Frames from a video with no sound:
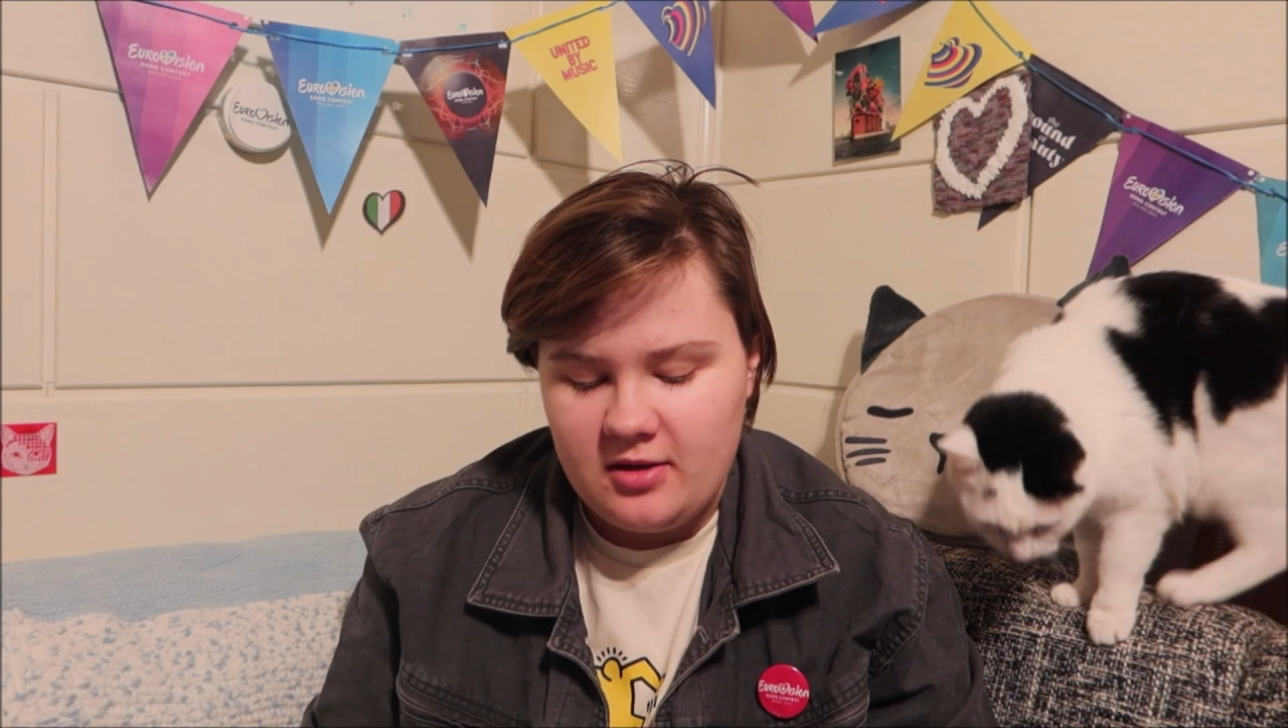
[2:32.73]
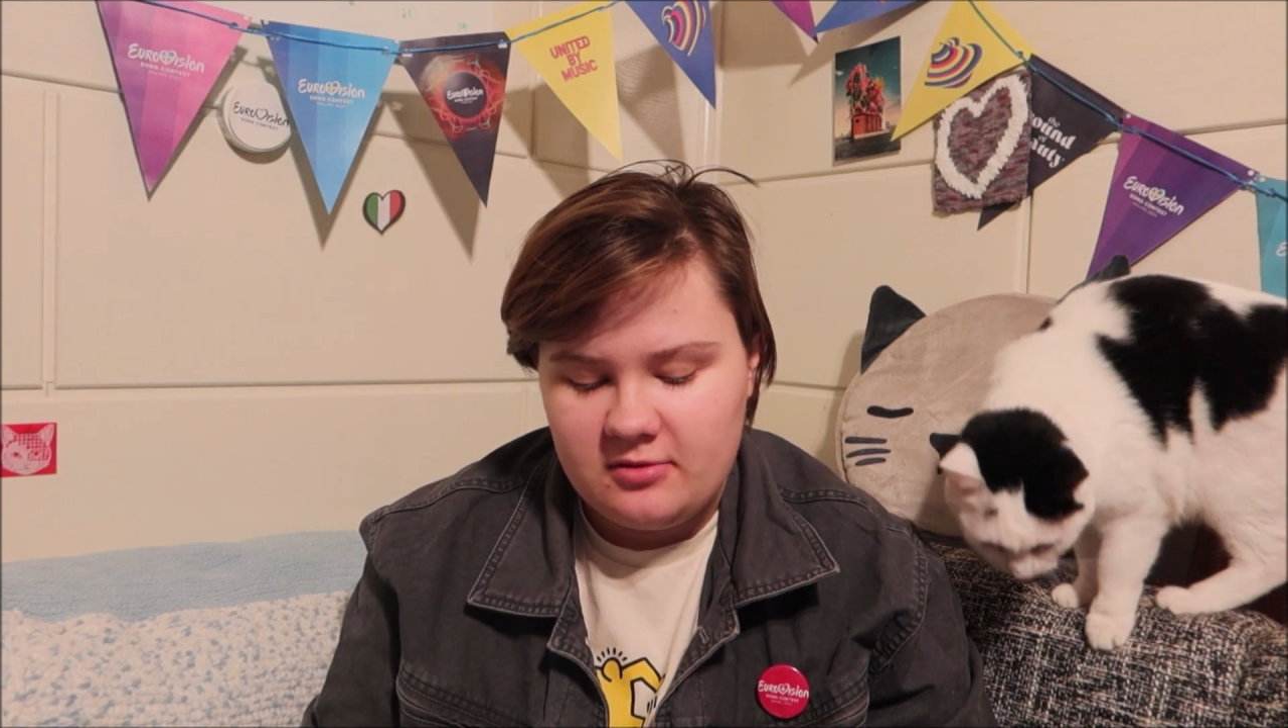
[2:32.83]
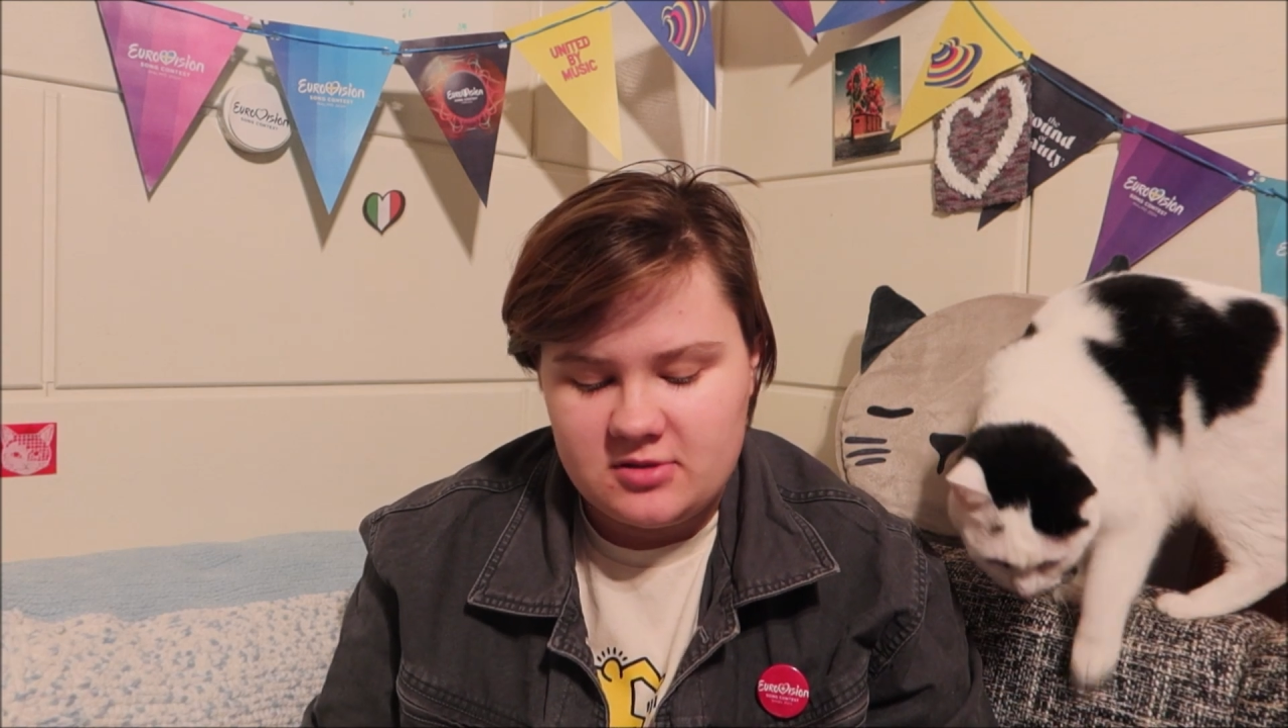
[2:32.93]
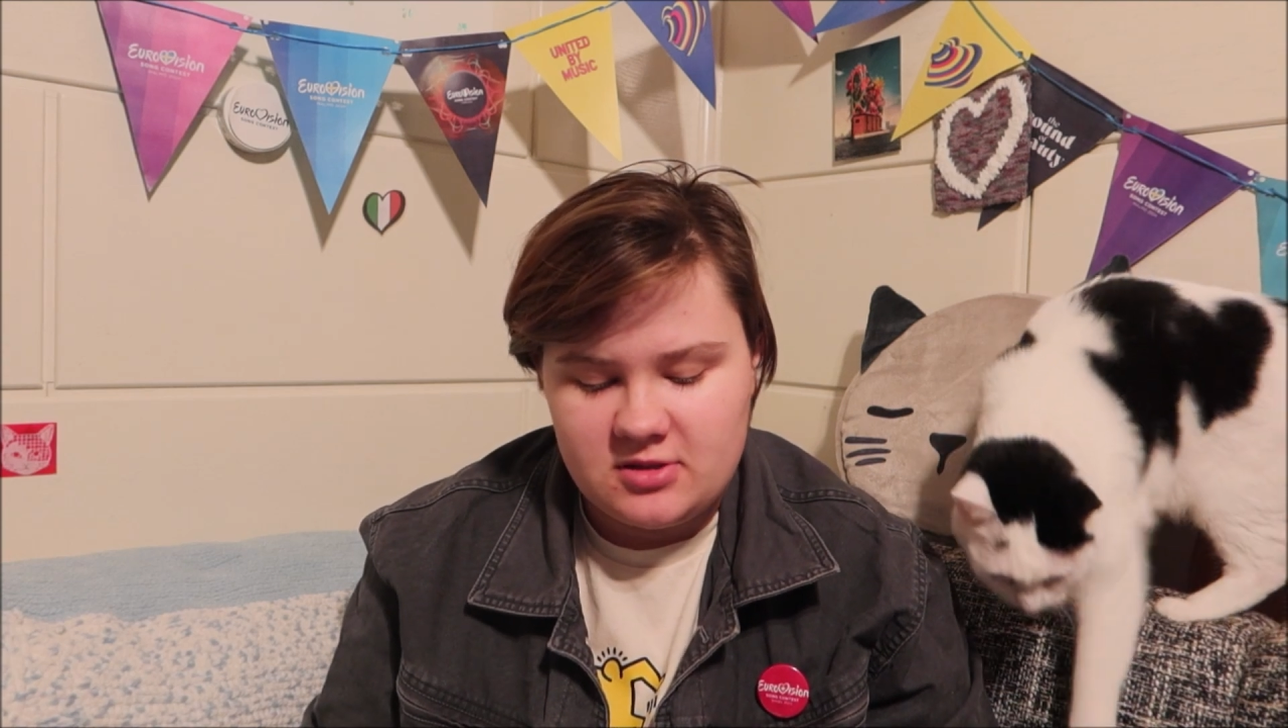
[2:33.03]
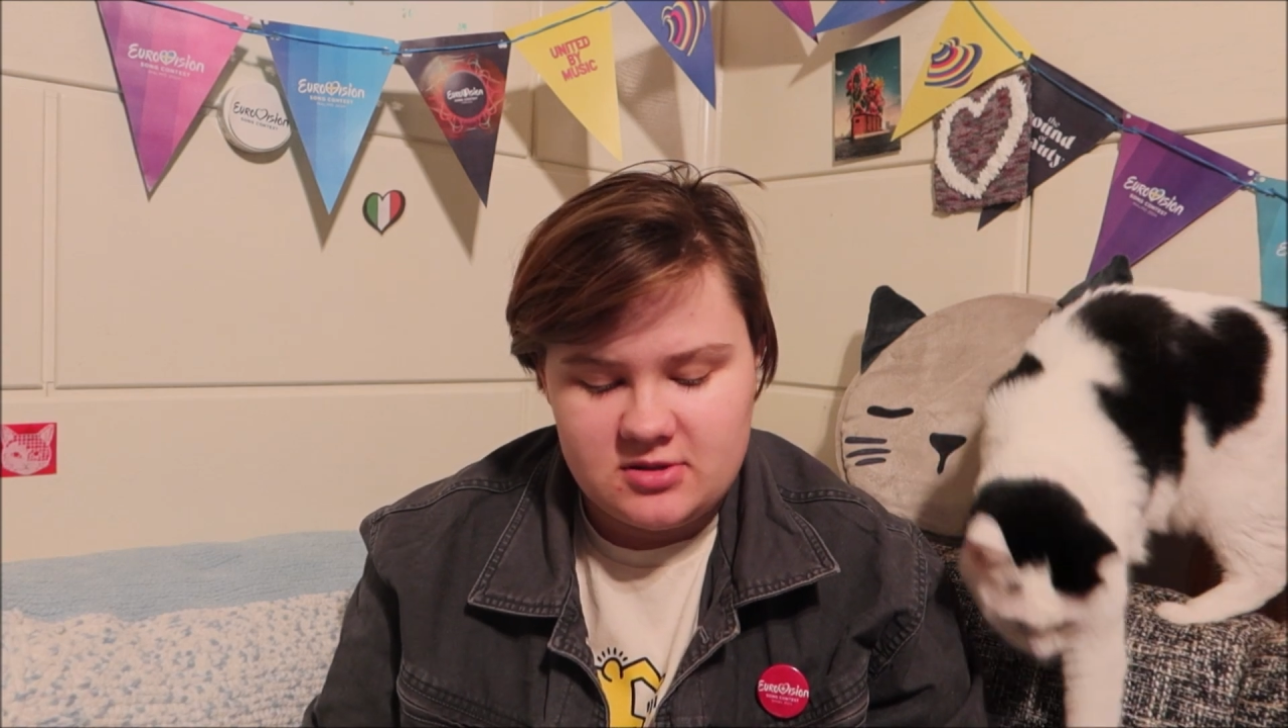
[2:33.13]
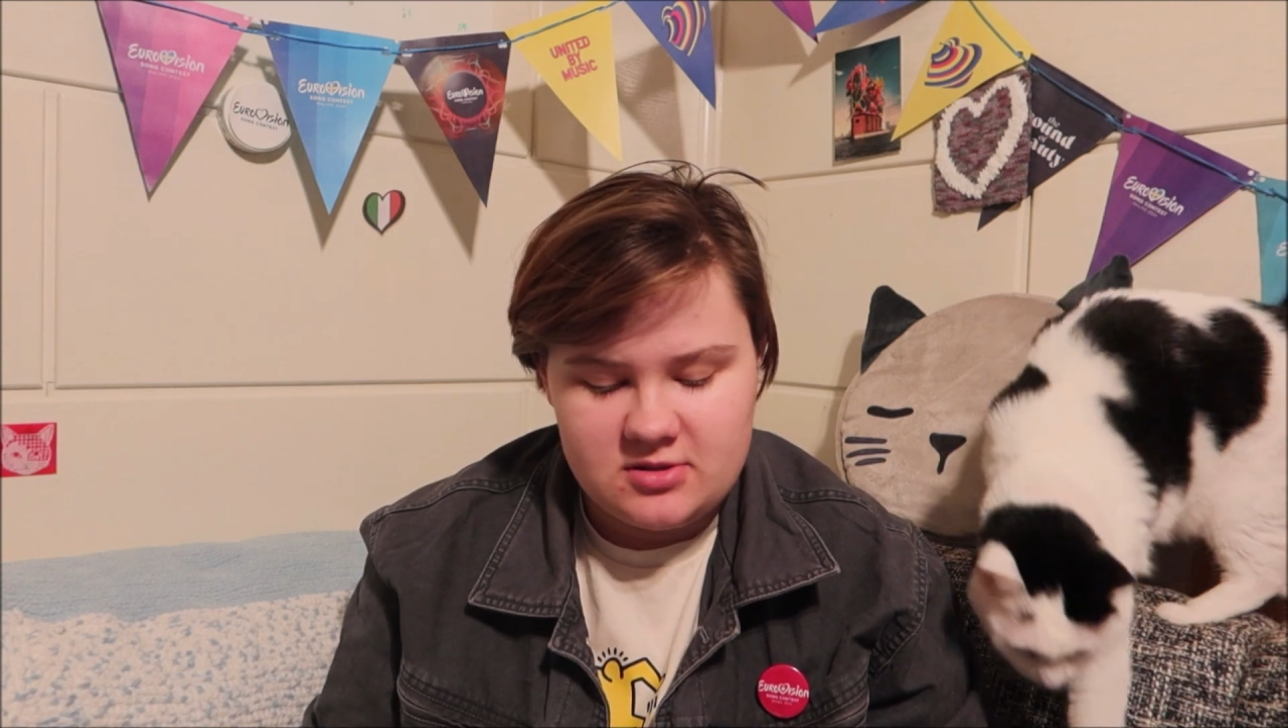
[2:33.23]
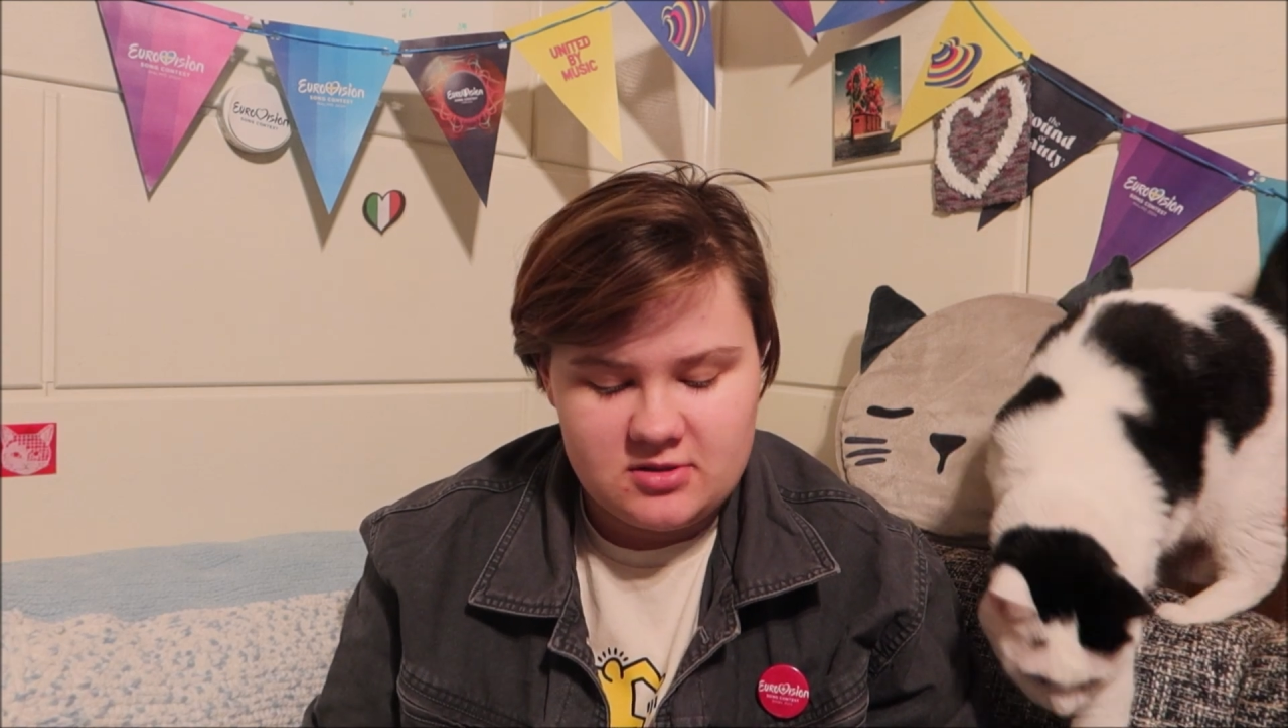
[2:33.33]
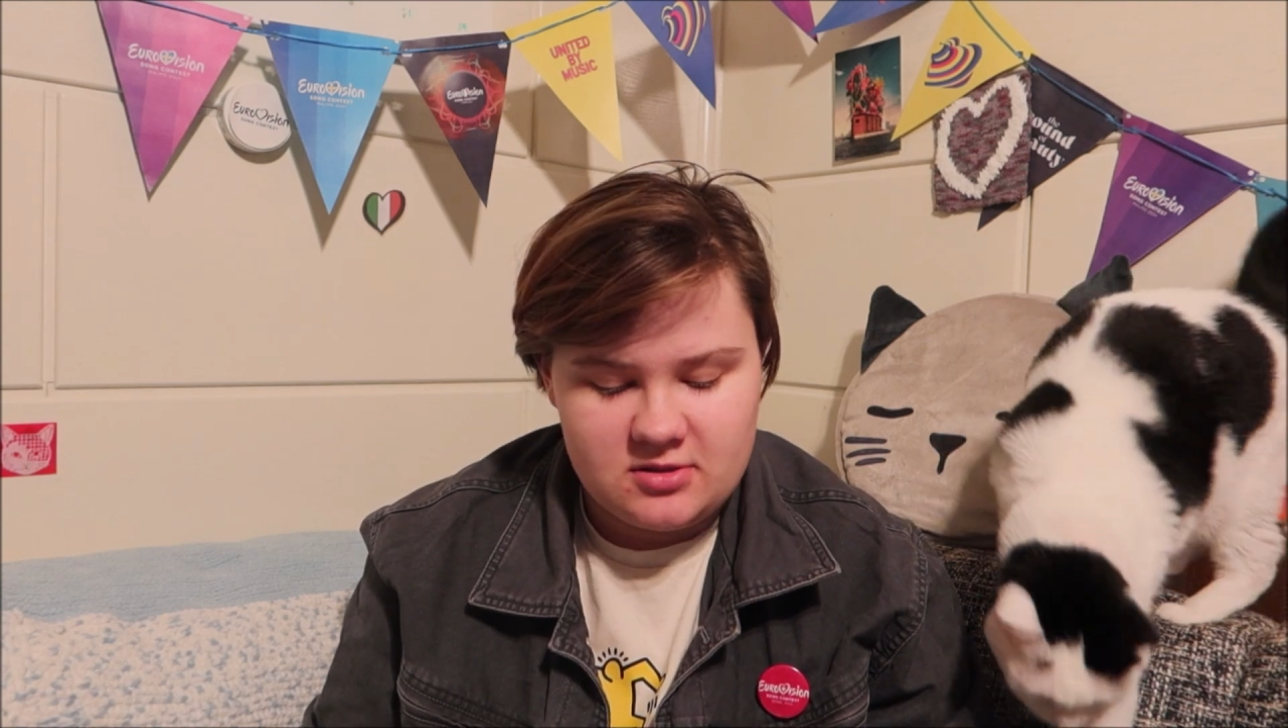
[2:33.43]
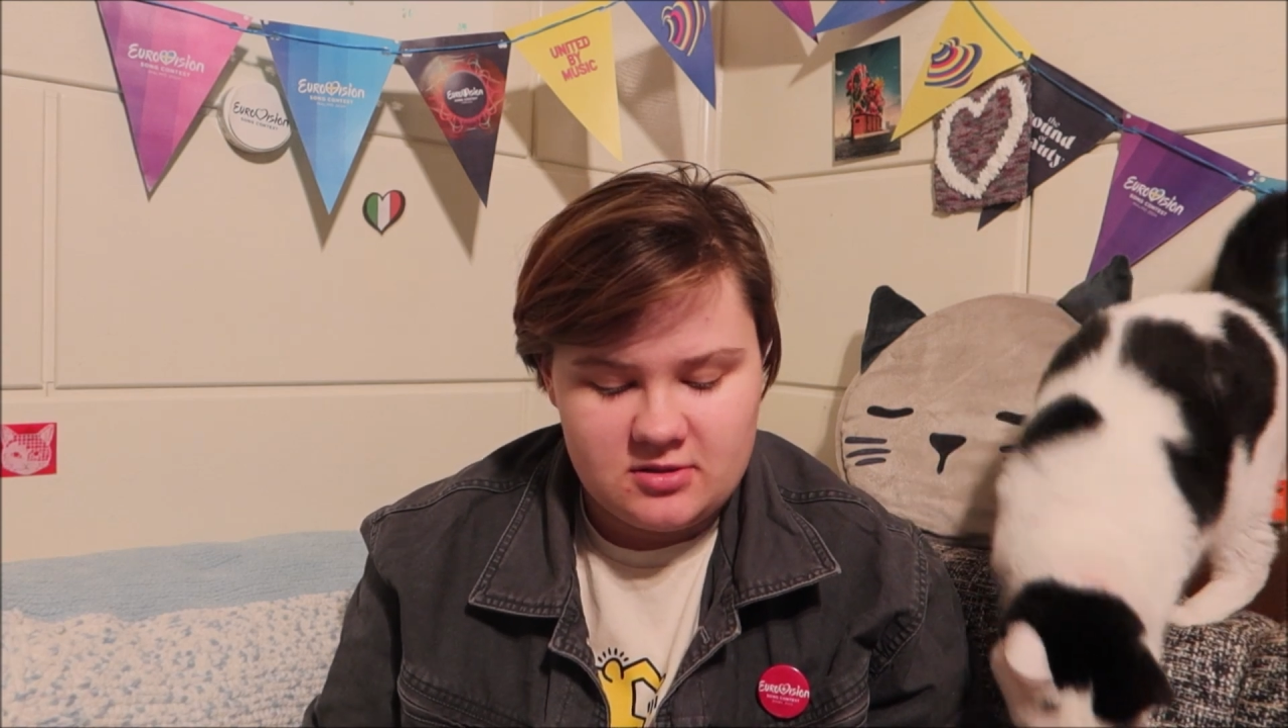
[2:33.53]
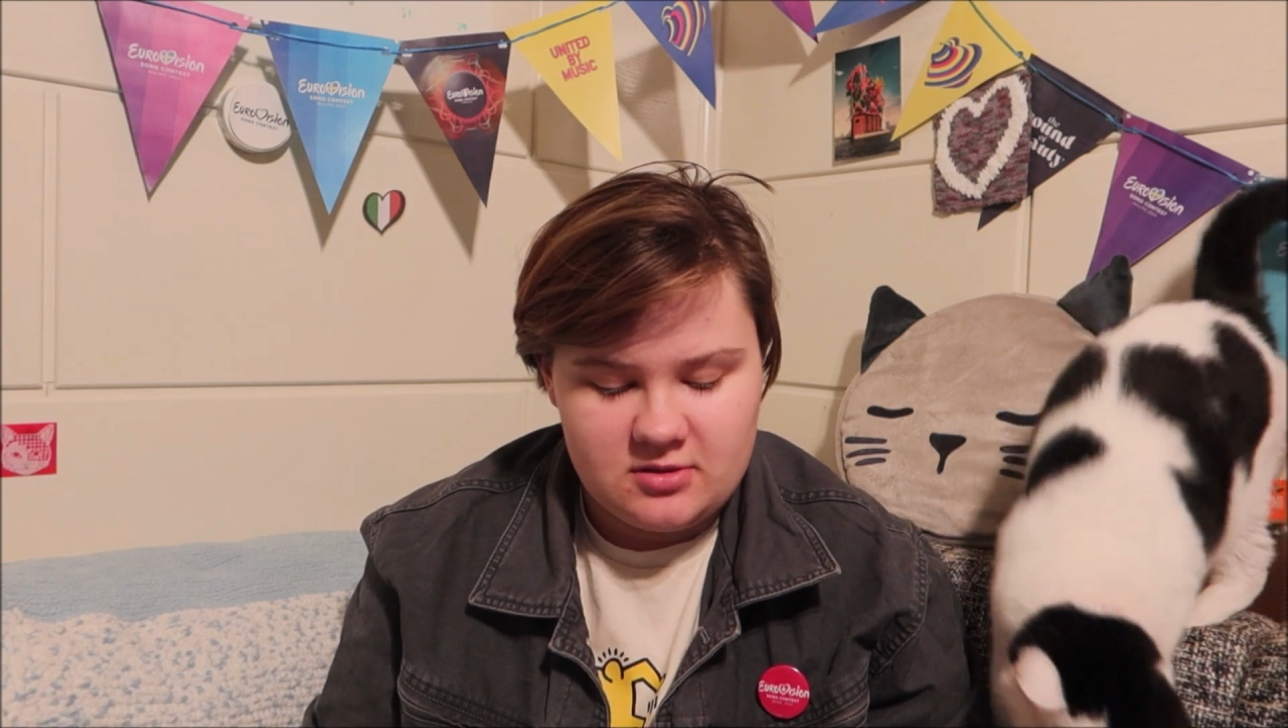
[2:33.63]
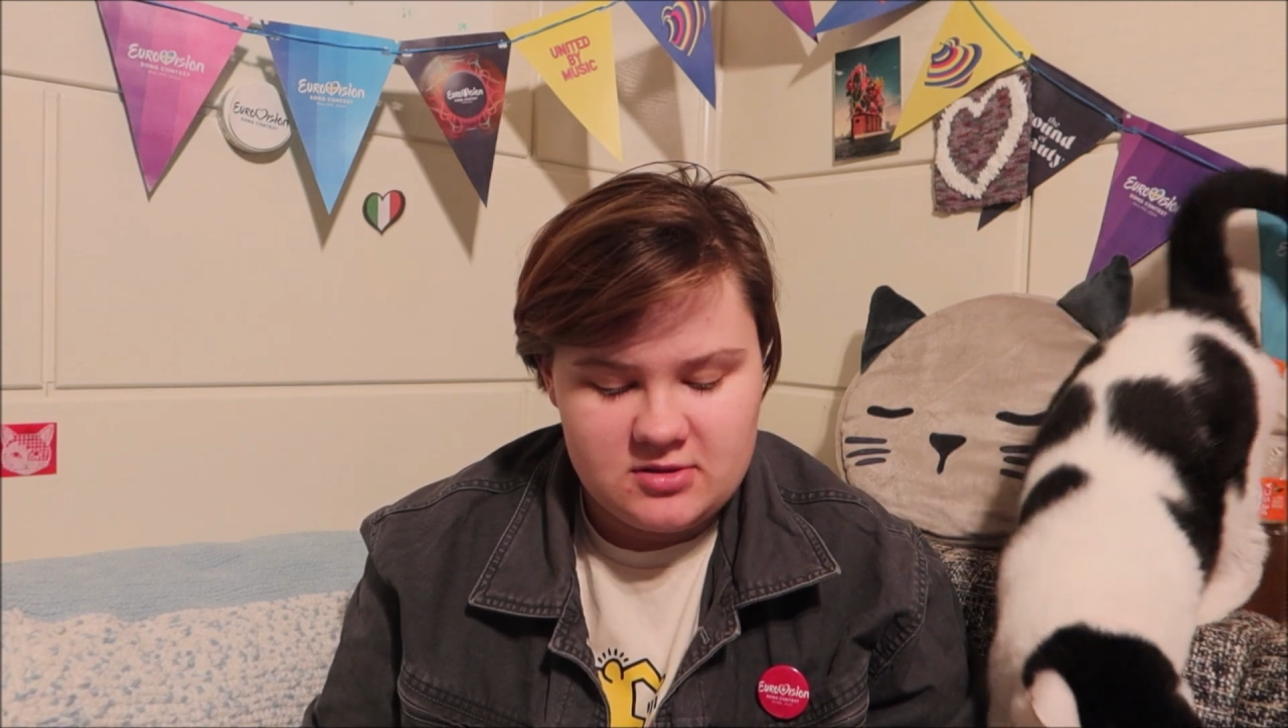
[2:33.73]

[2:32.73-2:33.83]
it was nice to